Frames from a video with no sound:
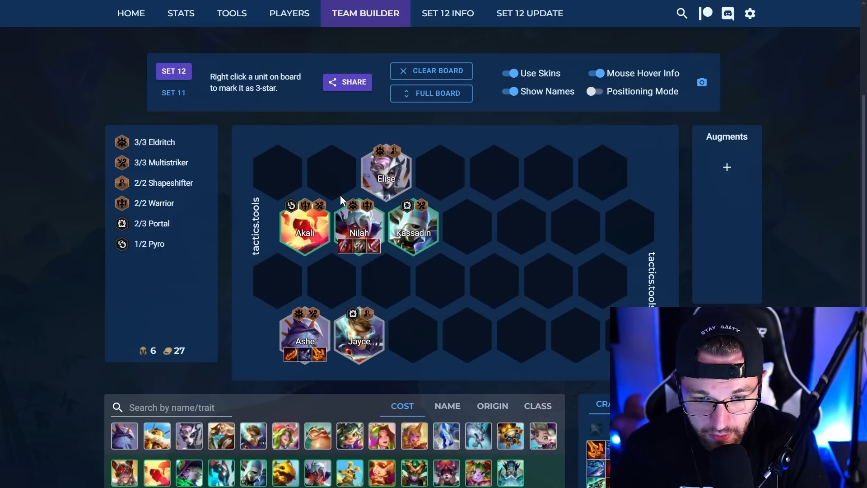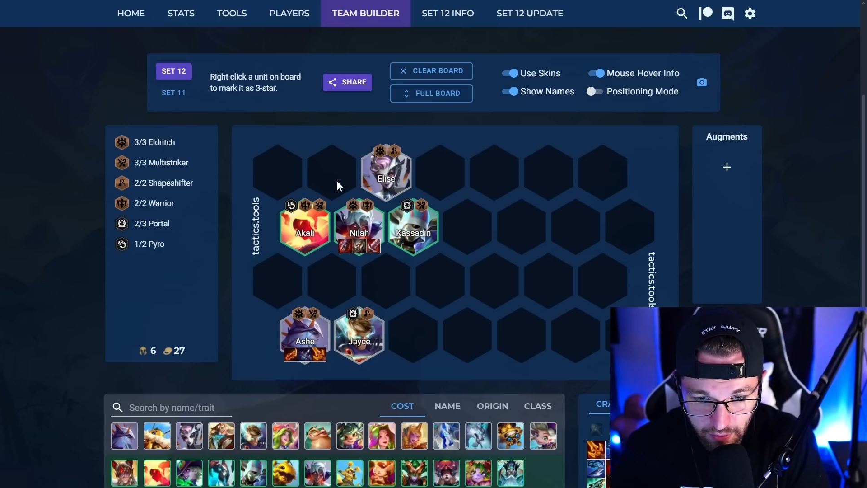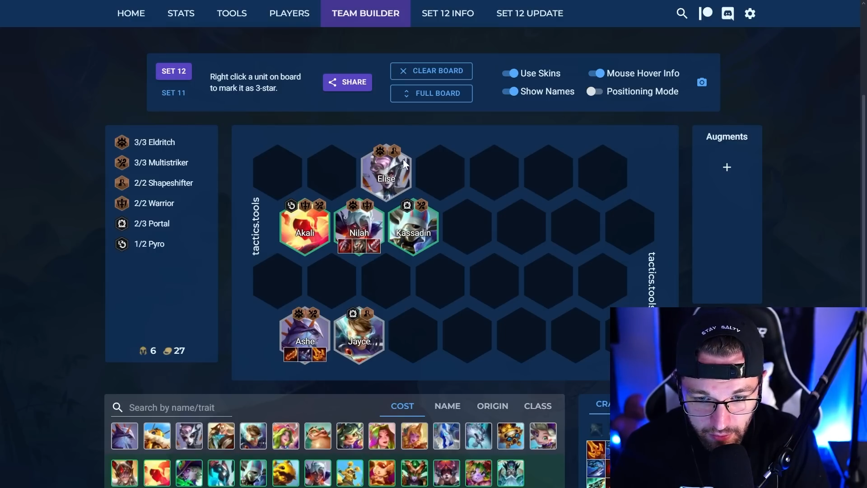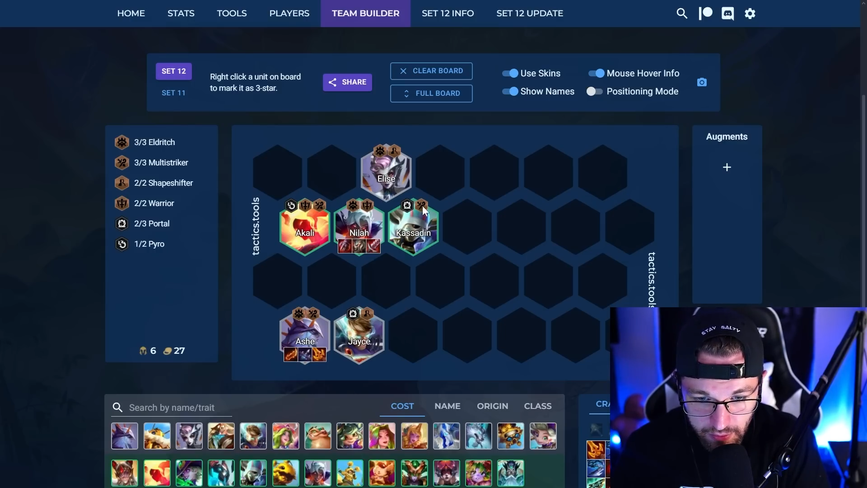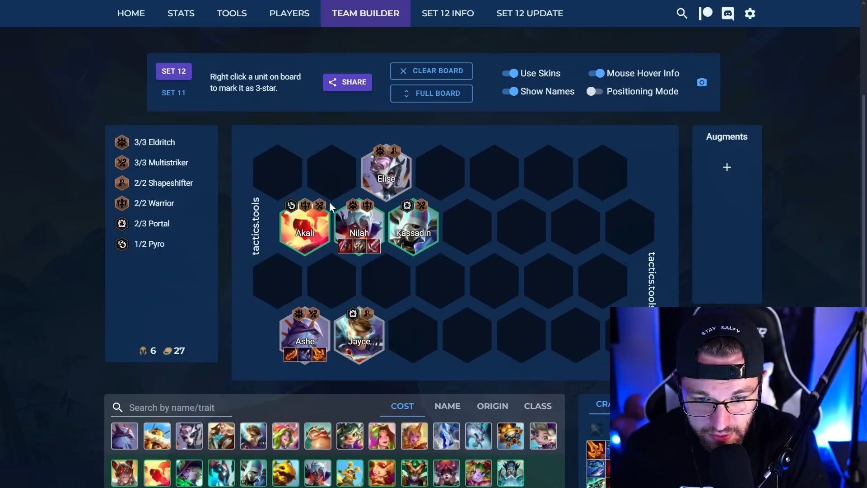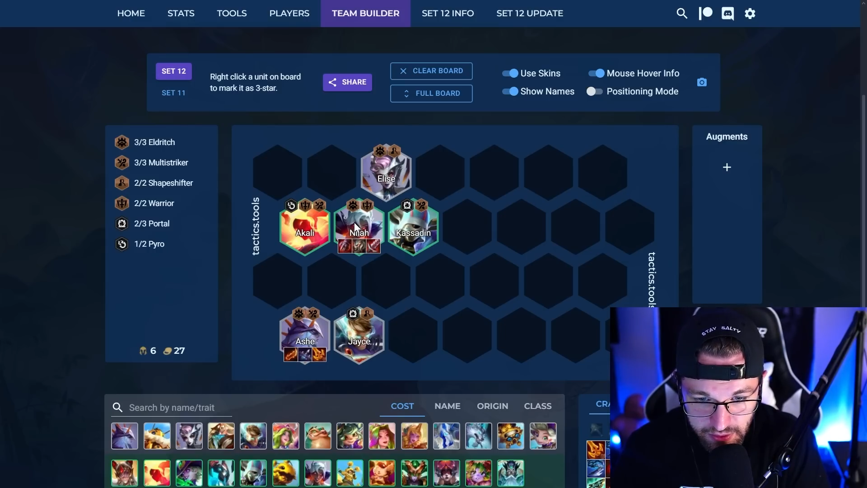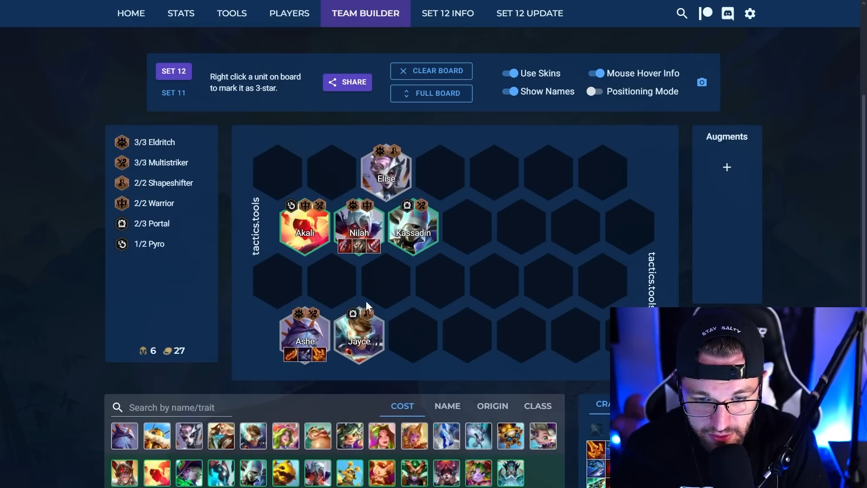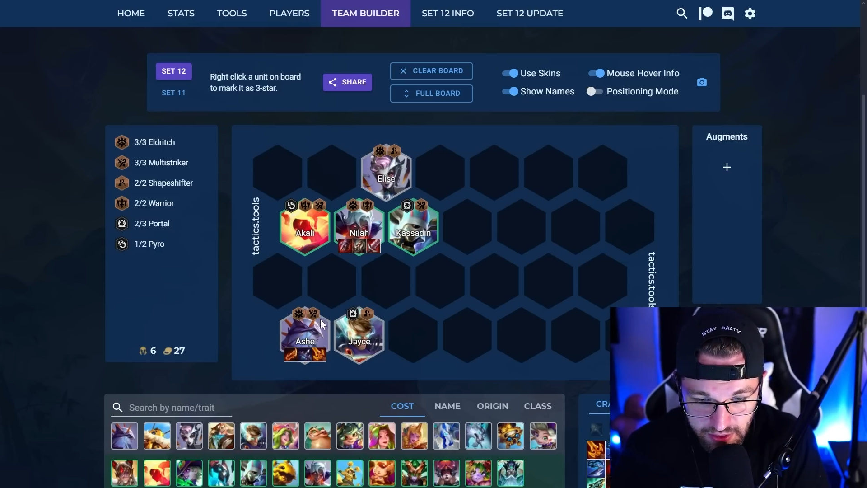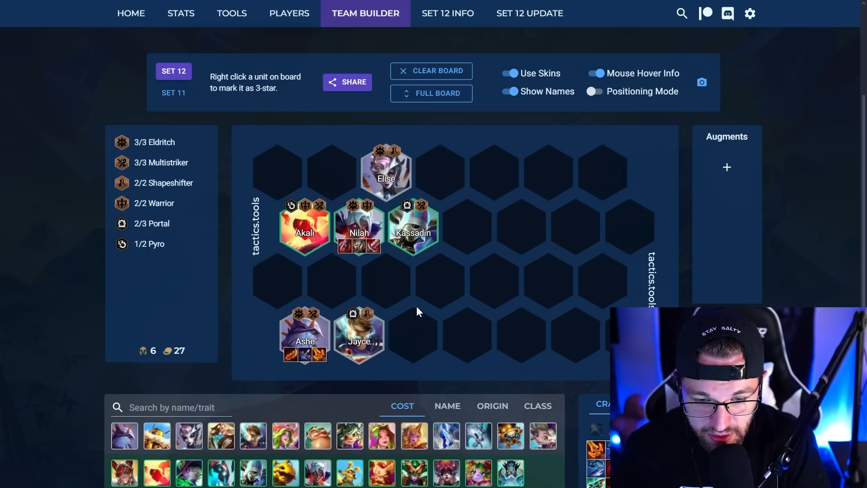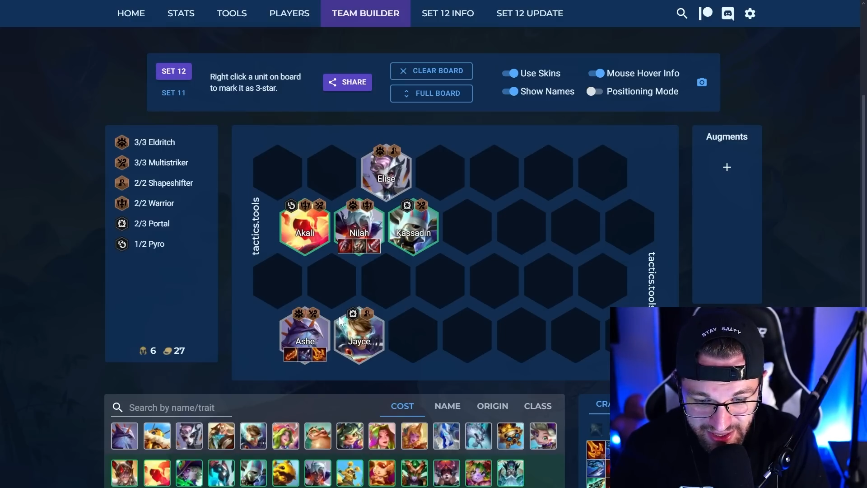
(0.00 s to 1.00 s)
or this
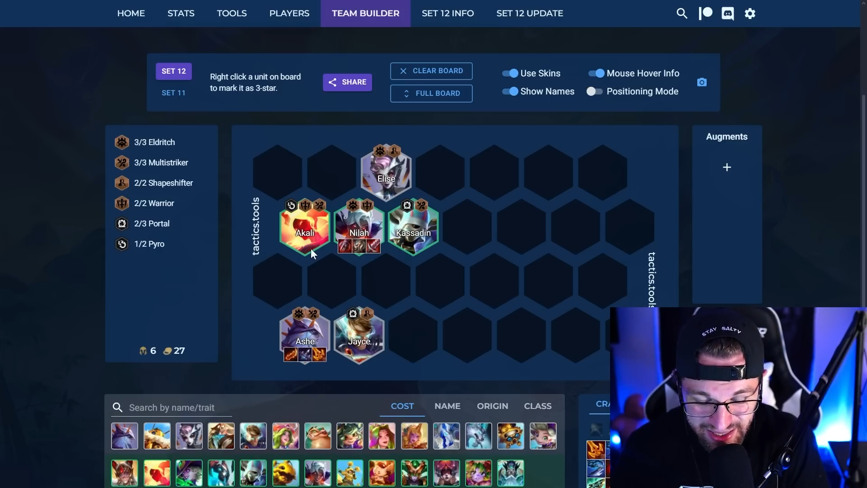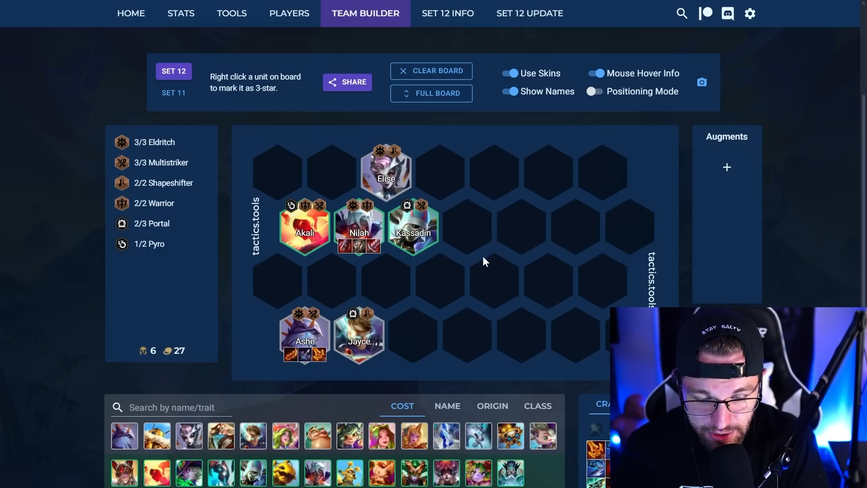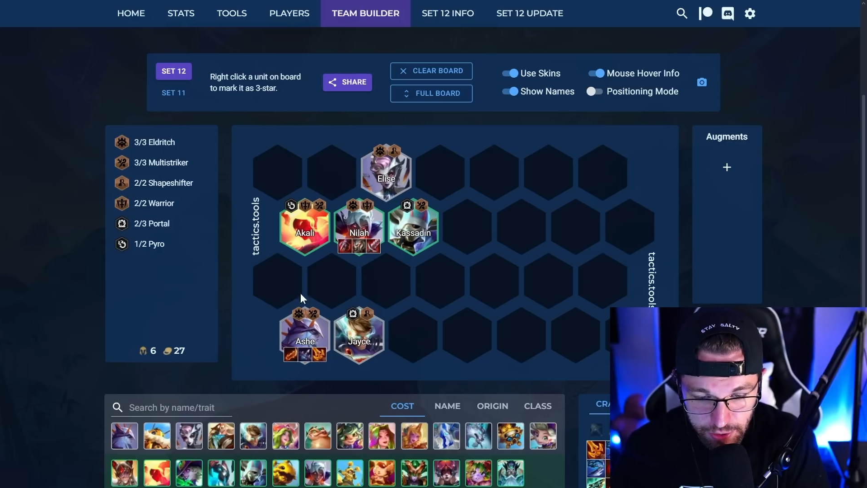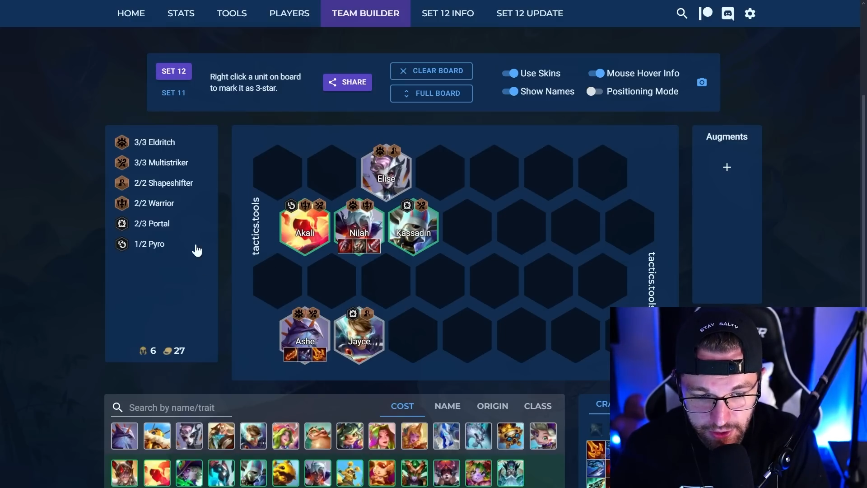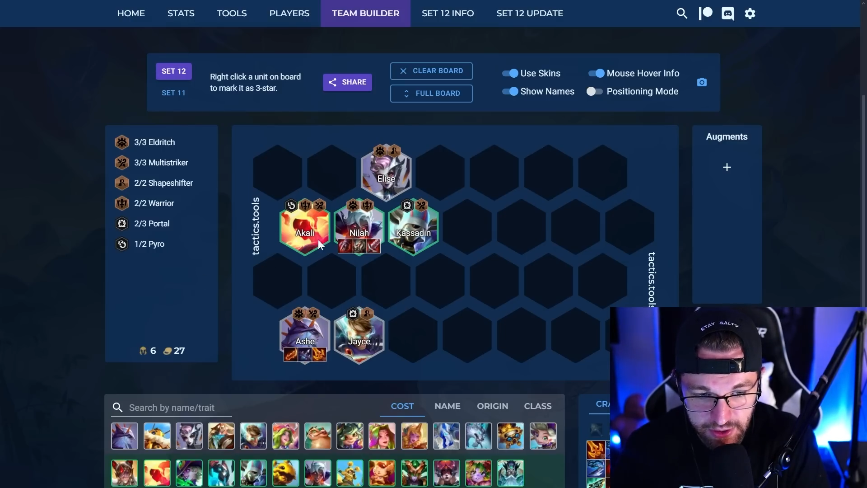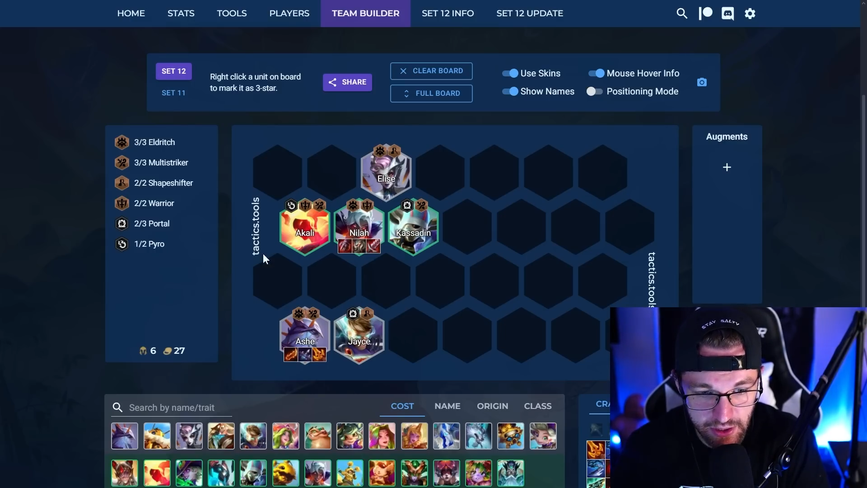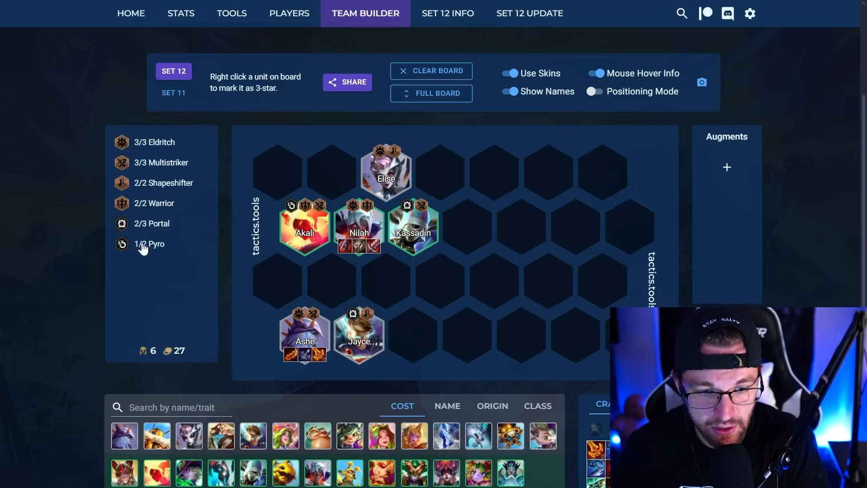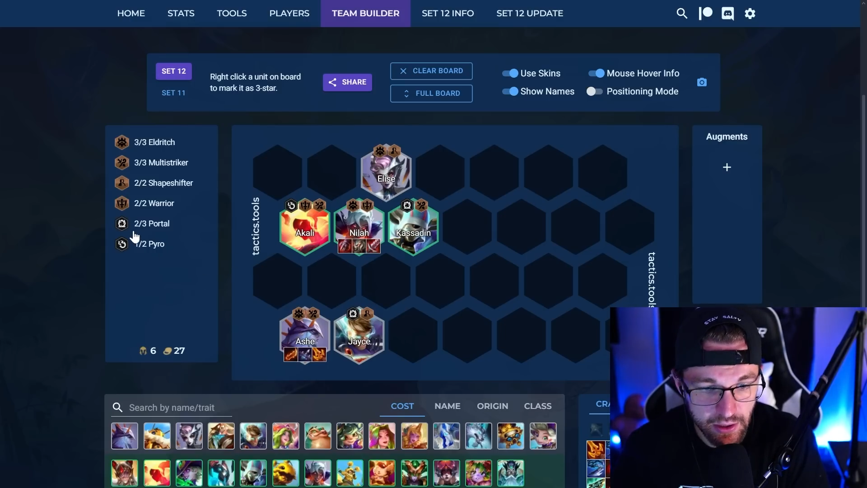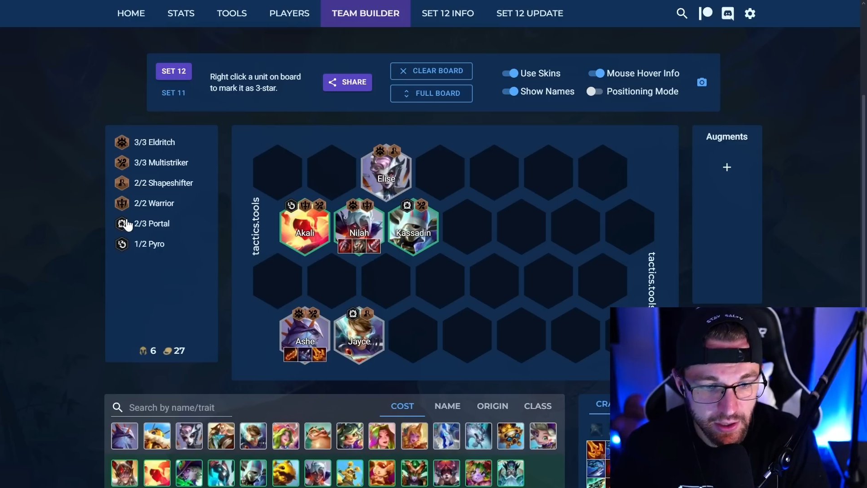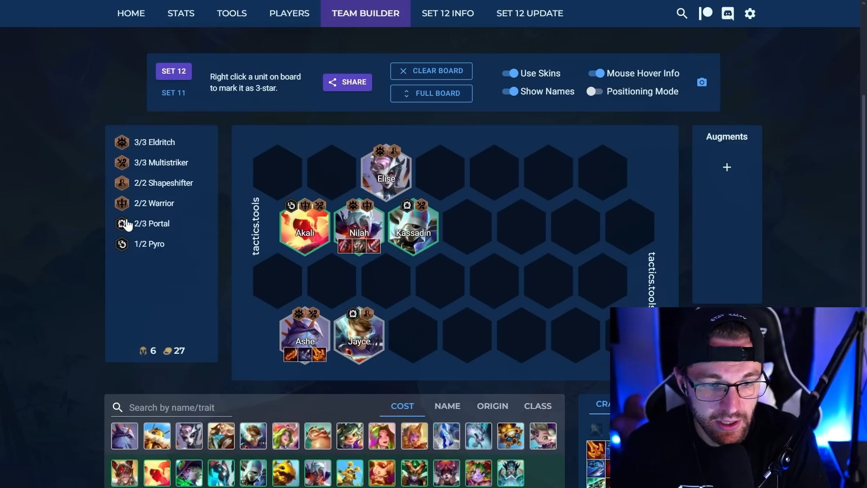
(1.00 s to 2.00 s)
is 6 units here.